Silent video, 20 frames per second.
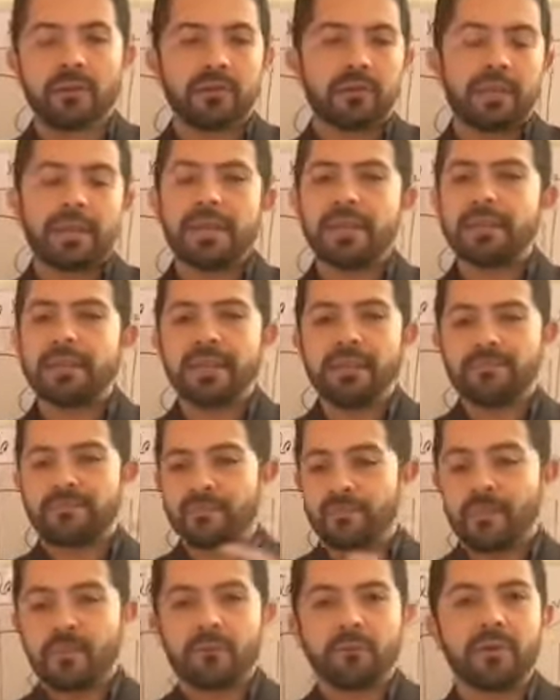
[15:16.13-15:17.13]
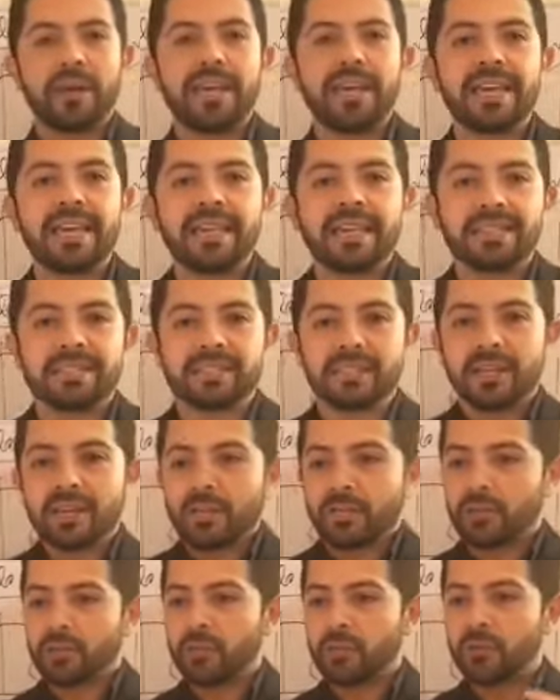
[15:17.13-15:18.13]
anything from a raise
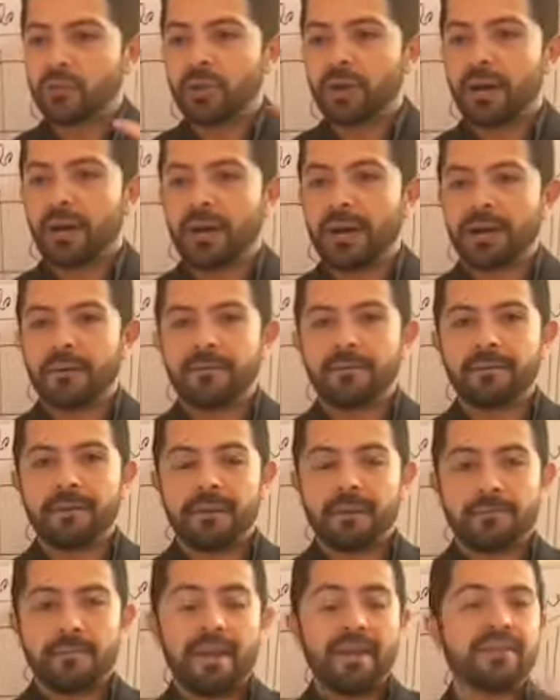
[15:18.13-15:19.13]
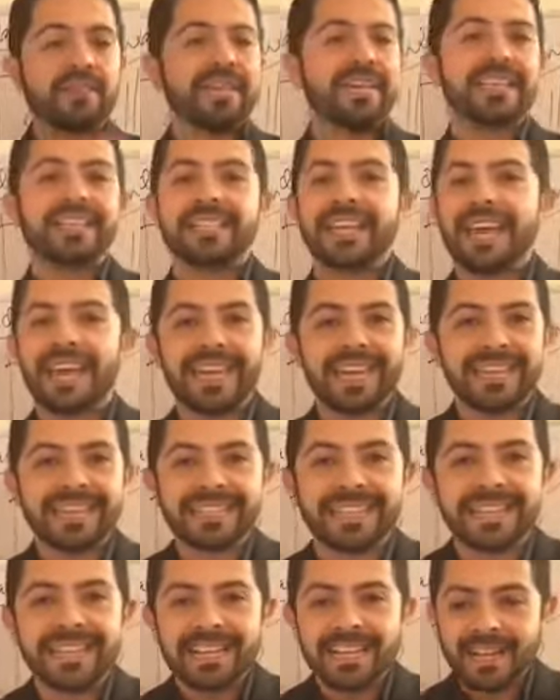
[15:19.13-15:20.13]
to maybe a date,